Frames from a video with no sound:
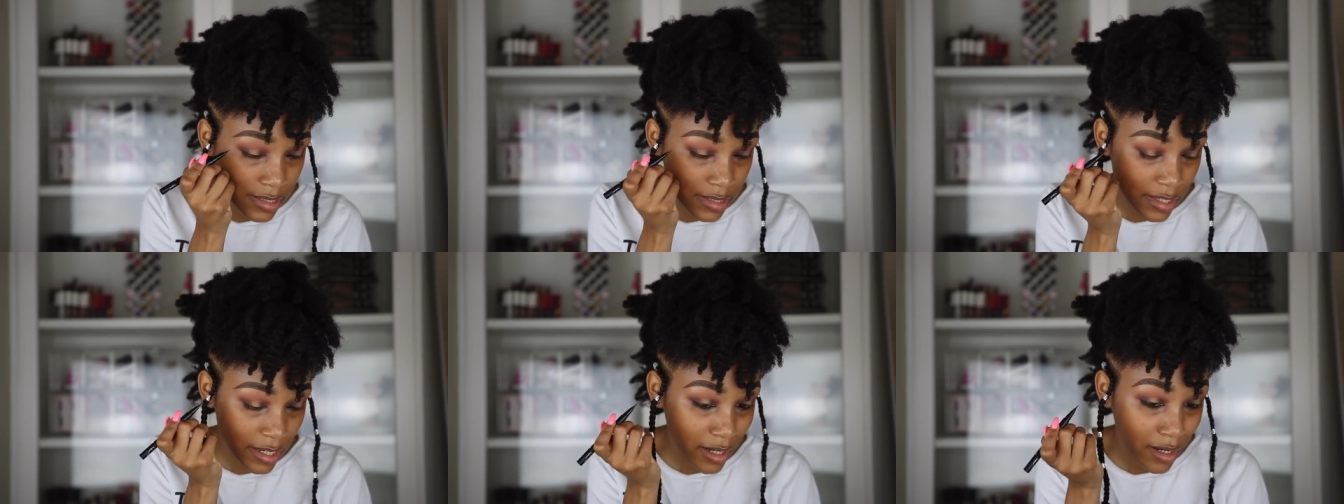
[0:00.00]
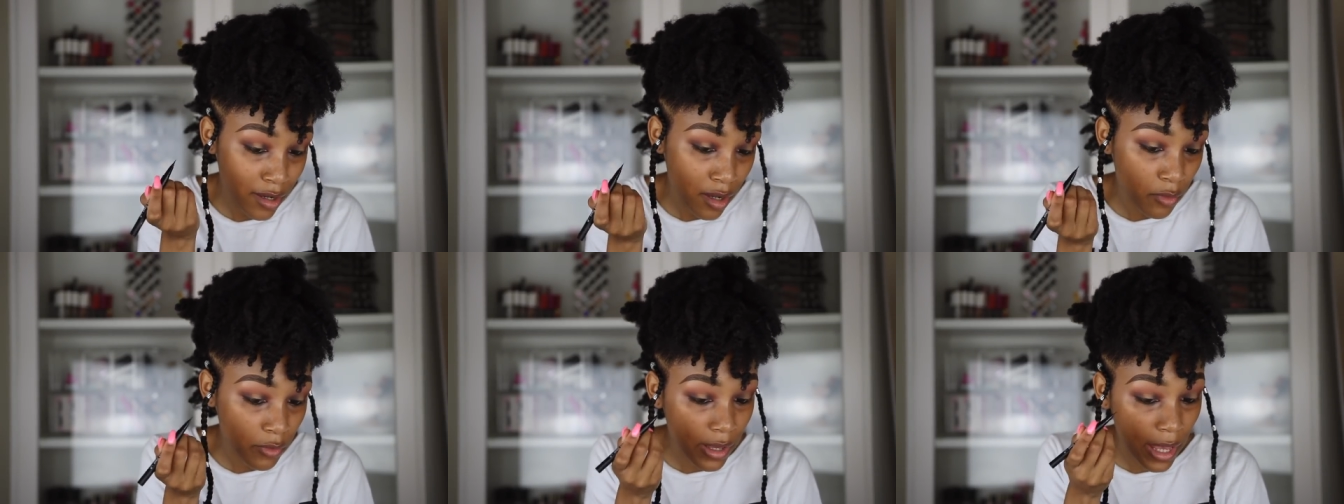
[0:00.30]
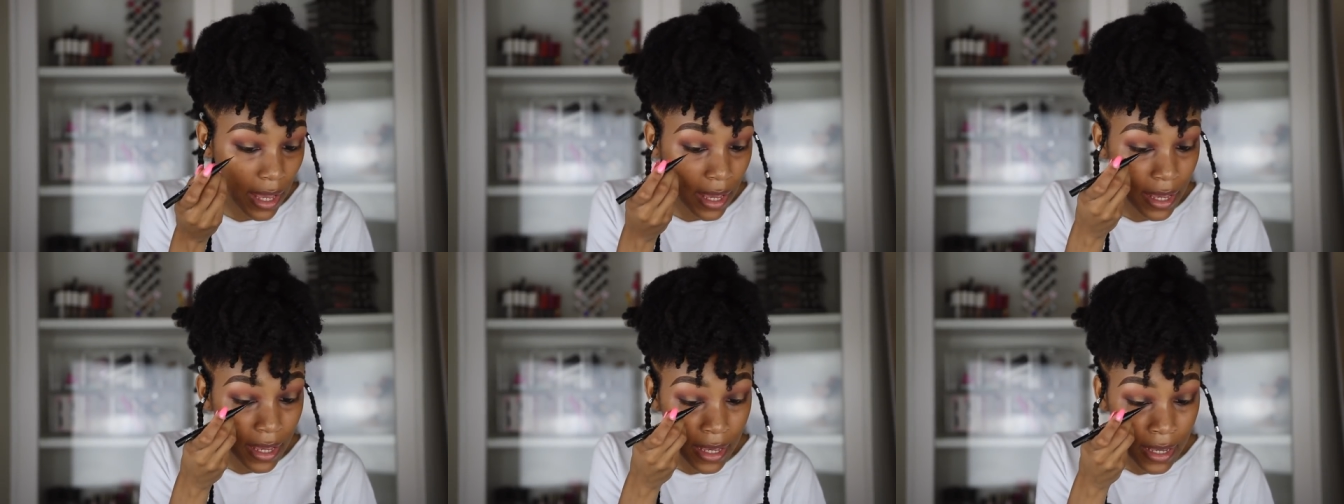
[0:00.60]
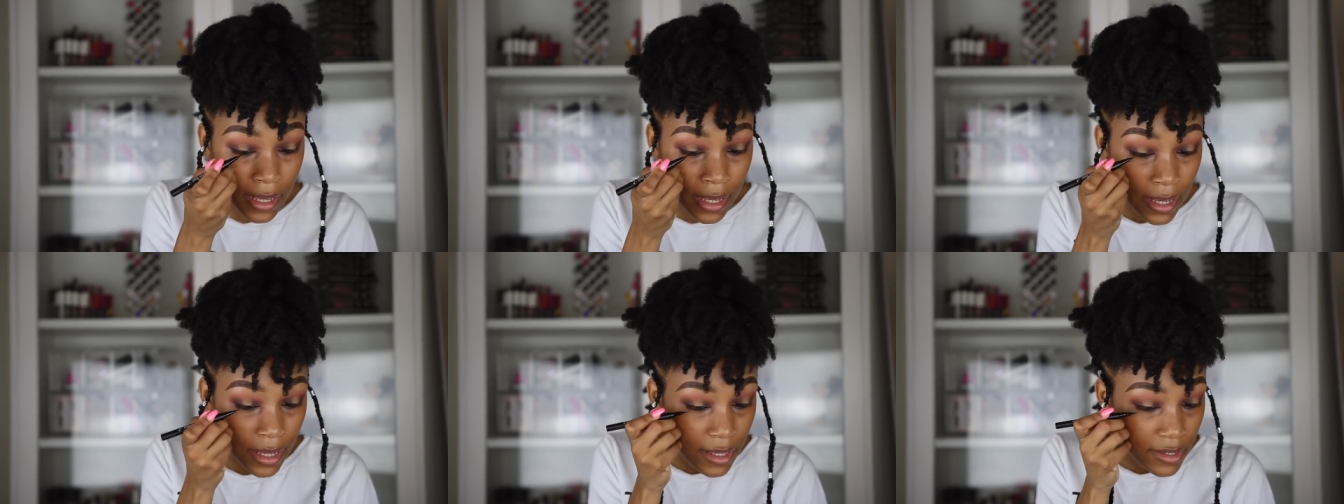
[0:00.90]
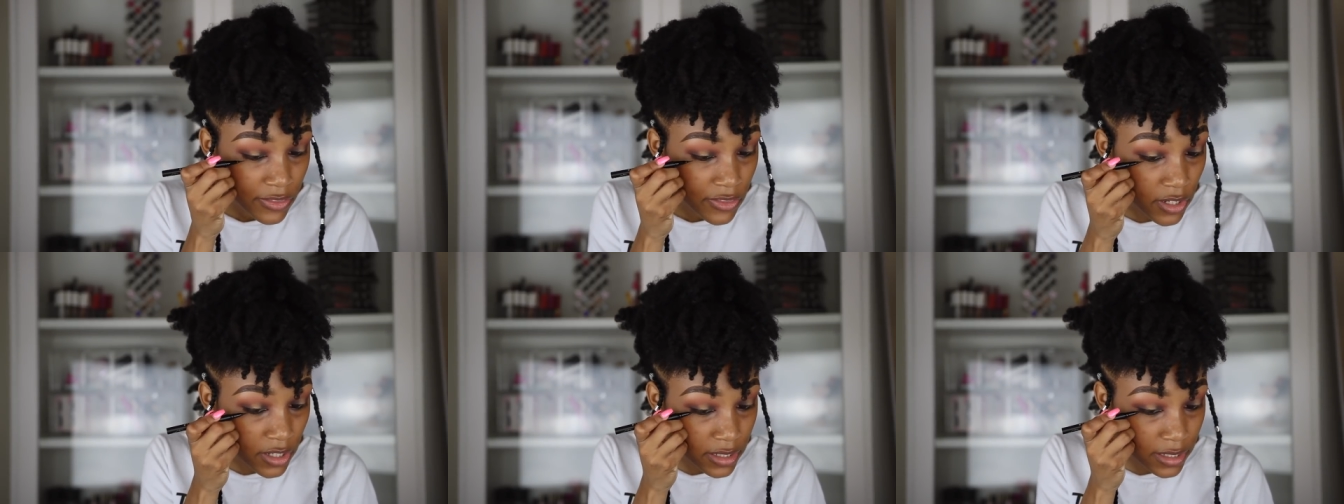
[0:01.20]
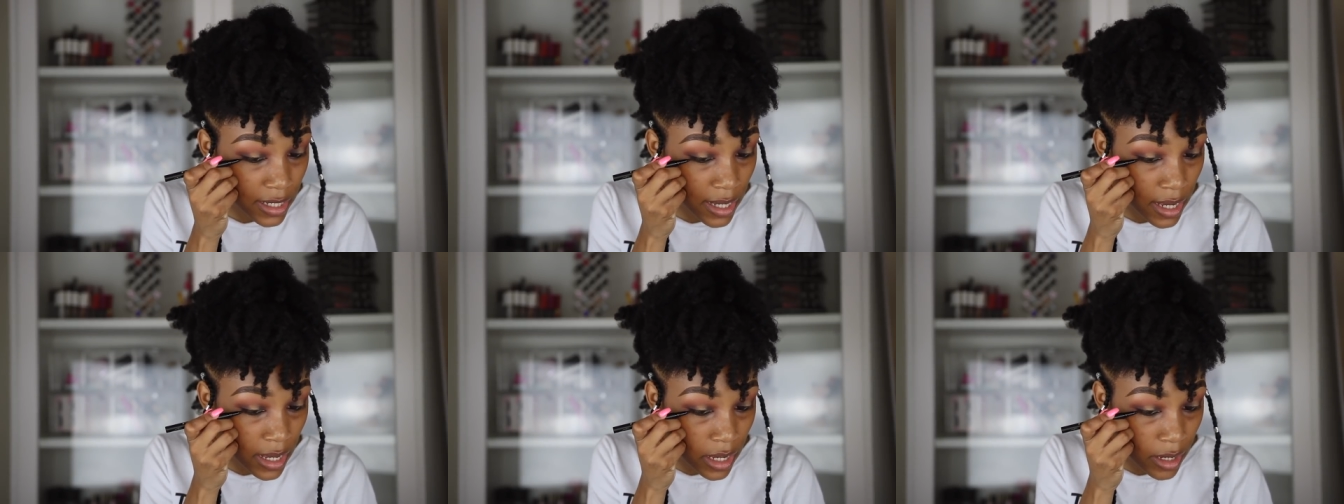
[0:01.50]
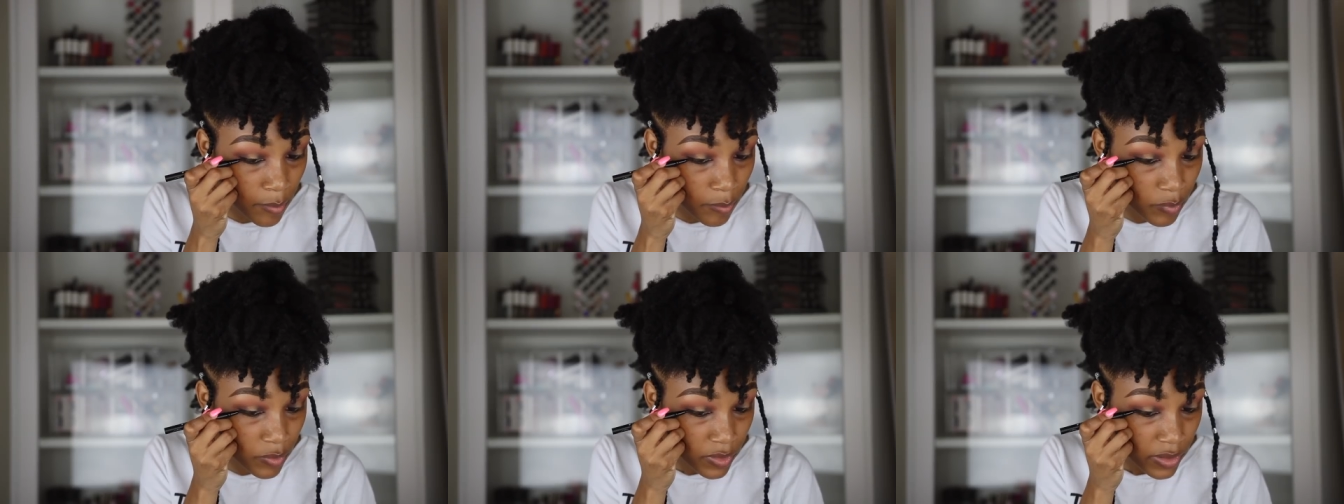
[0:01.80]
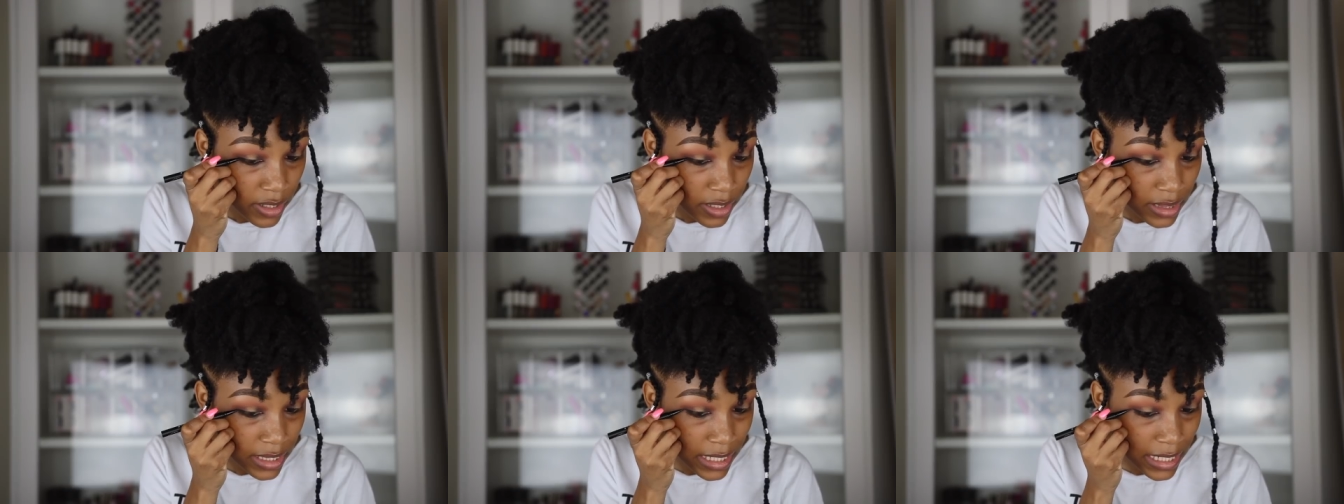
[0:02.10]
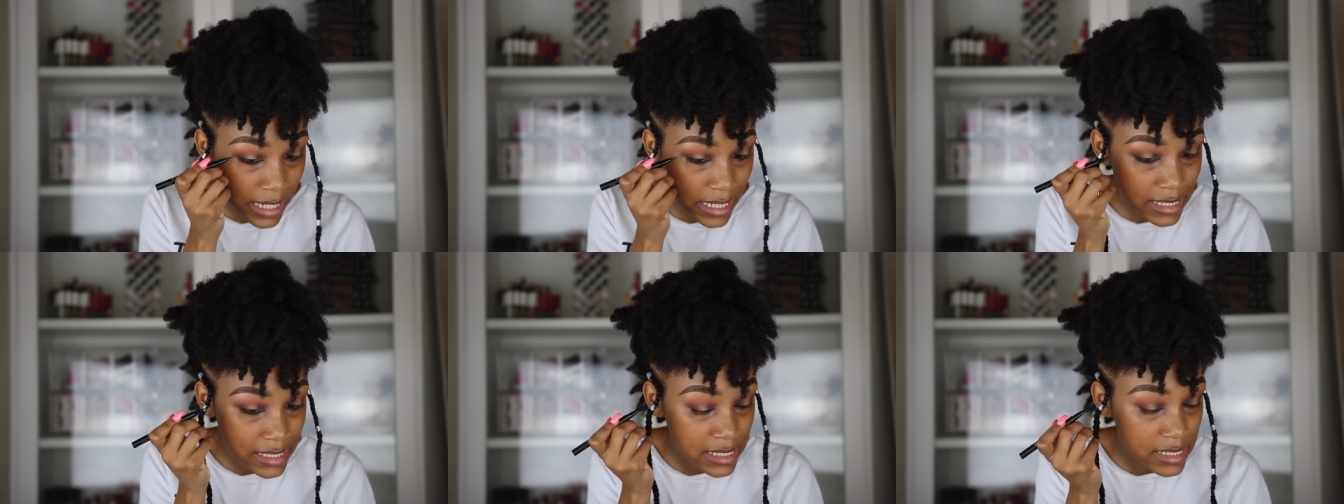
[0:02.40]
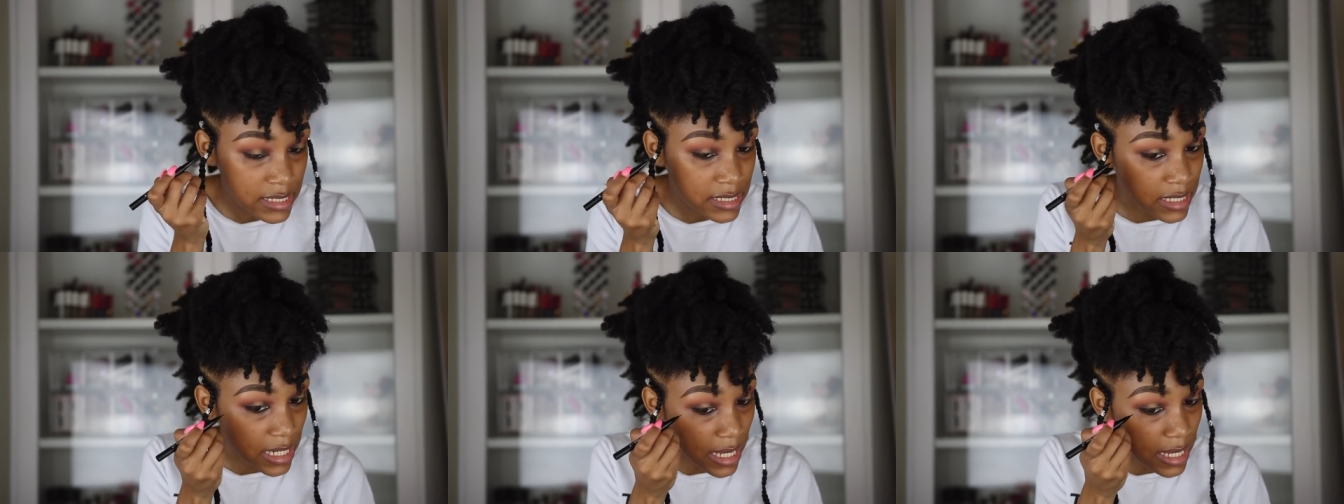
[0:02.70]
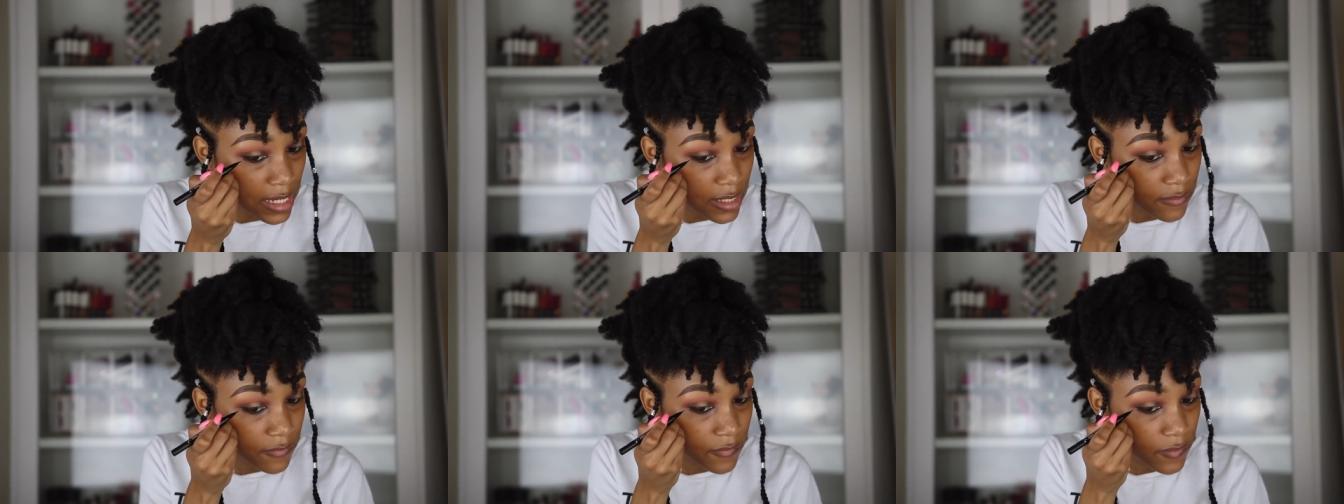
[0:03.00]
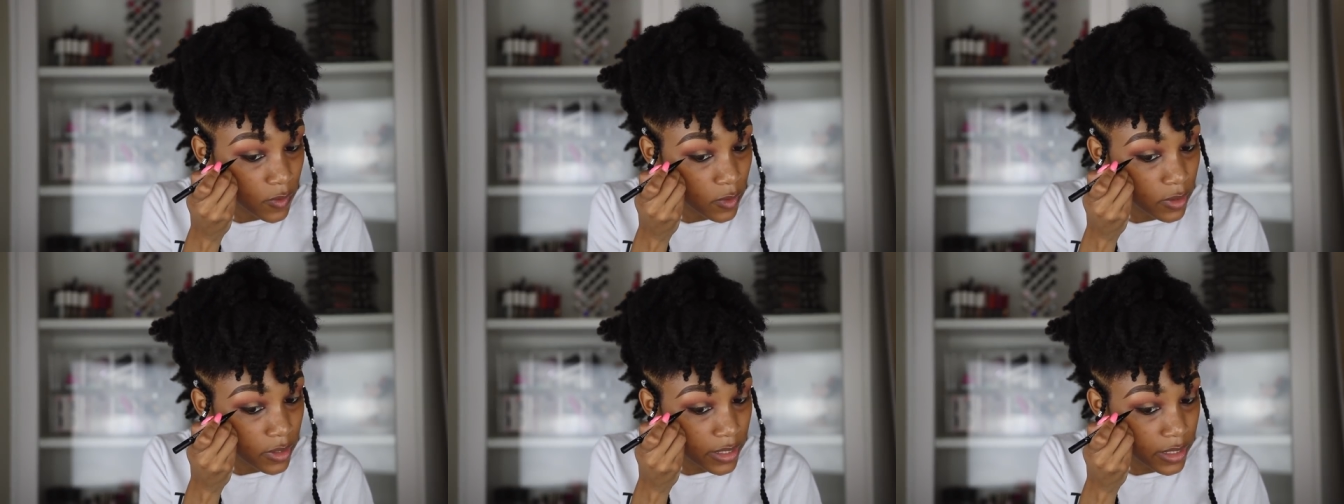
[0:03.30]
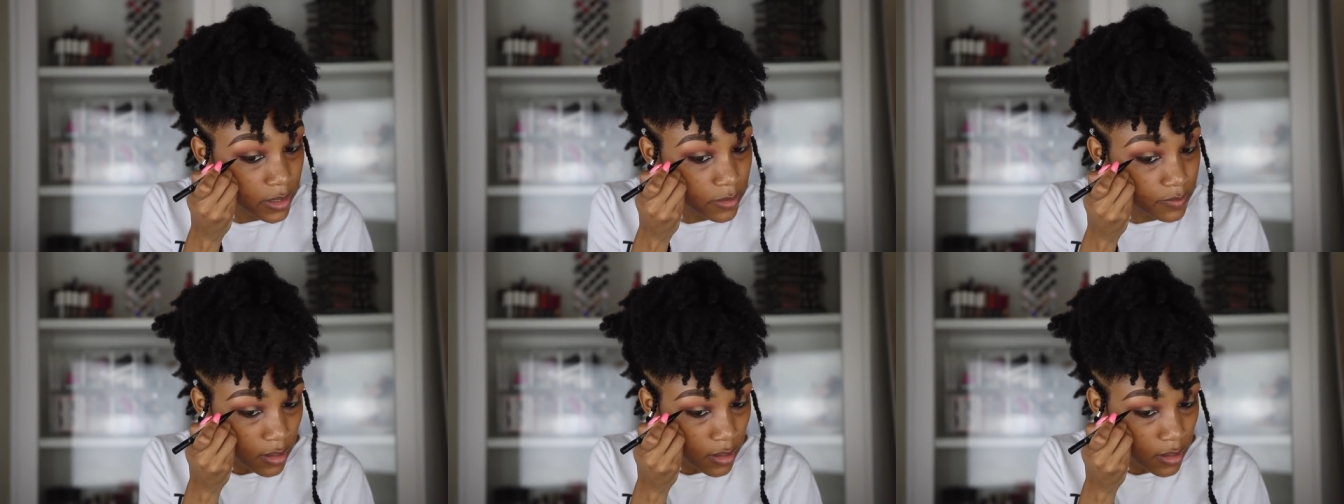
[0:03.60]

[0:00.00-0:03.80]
They're okay. They're not a brand that I stand for,